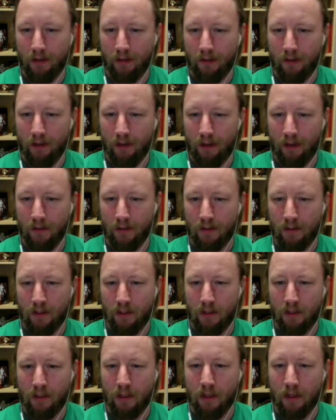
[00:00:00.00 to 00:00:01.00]
There's
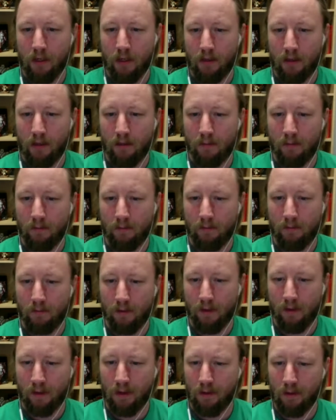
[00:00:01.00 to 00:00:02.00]
the uh, I
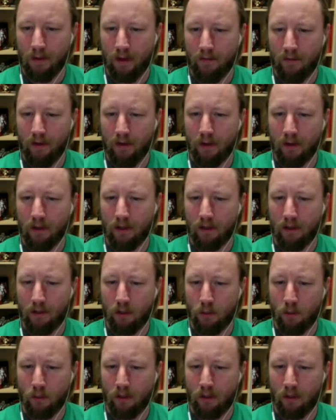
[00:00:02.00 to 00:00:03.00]
think you have it in your
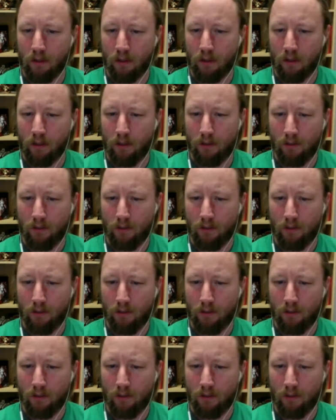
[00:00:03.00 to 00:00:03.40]
Twitter